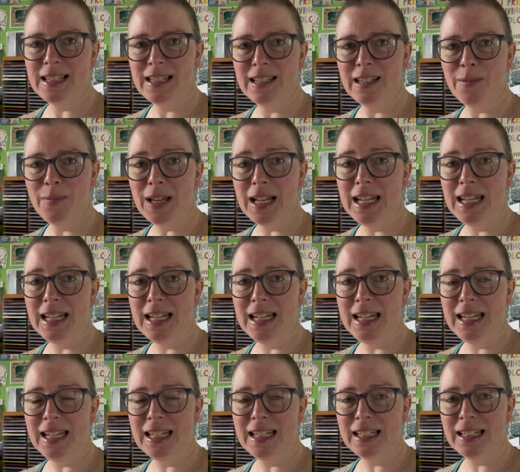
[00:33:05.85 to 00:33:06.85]
give me a
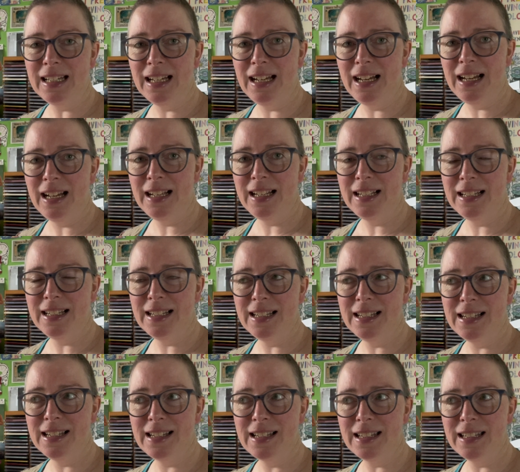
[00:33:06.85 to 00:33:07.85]
like,
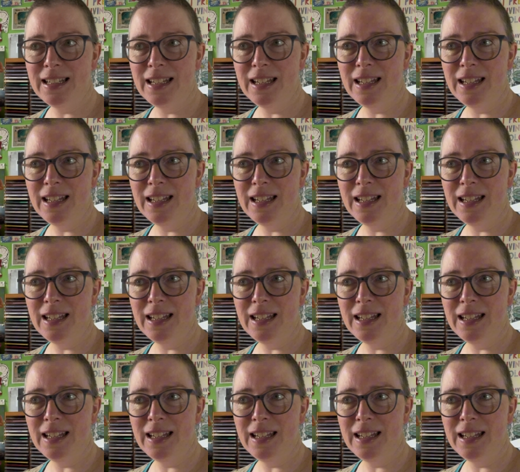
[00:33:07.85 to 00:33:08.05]
and